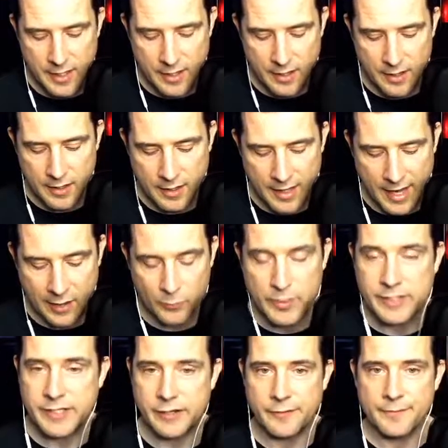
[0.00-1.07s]
at
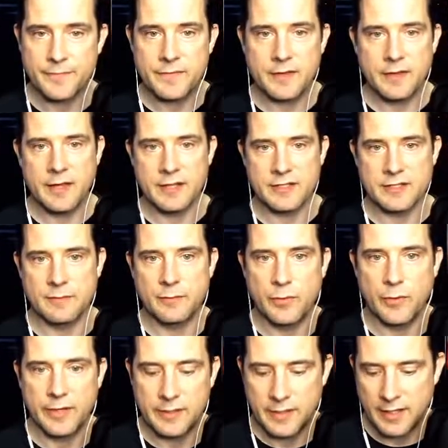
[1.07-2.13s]
retail at some
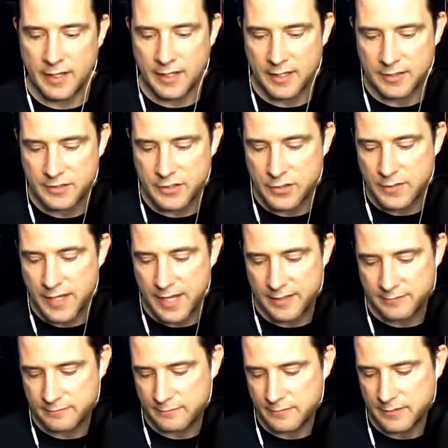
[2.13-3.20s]
point. And to do
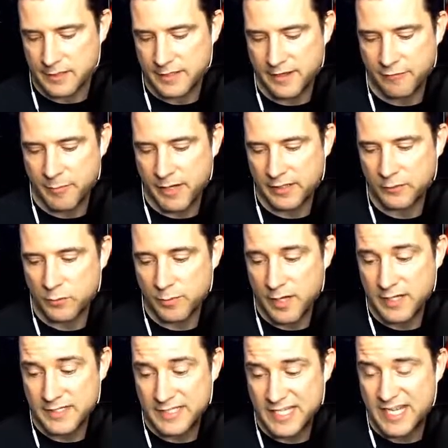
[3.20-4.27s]
that, you need to have a bilingual
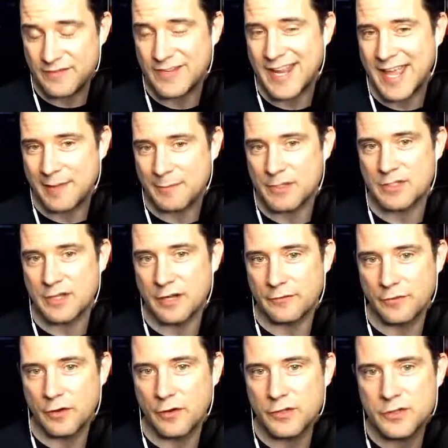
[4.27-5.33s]
box. Even Amazon,
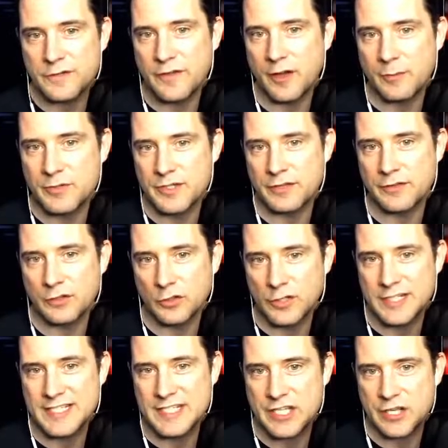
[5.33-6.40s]
for all you developers out there
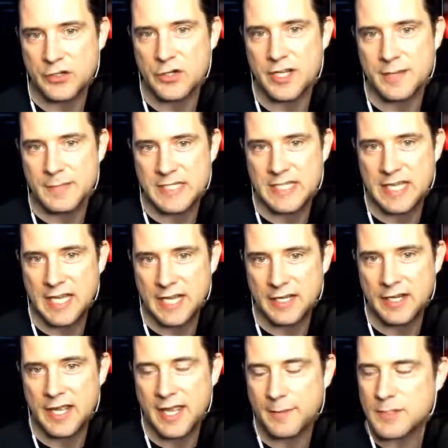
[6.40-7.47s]
looking to sell your games in
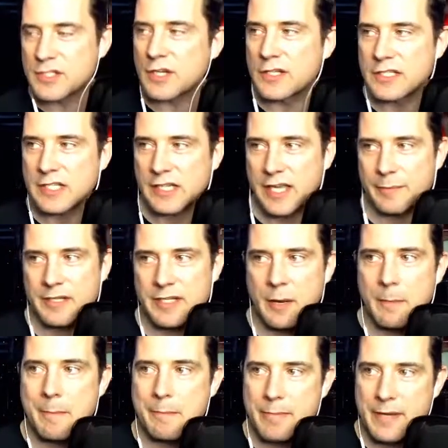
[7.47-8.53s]
Canada, Amazon's clamping
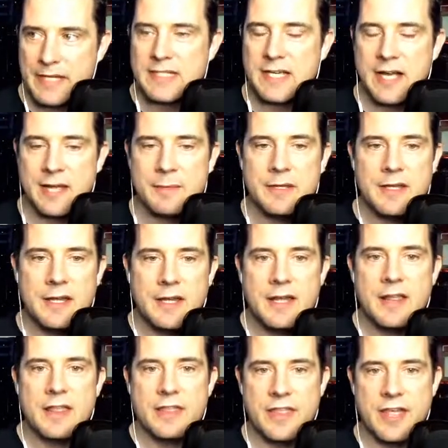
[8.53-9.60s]
down big time.
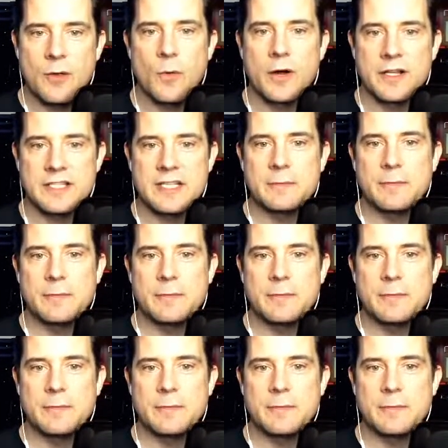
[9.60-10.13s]
They want to see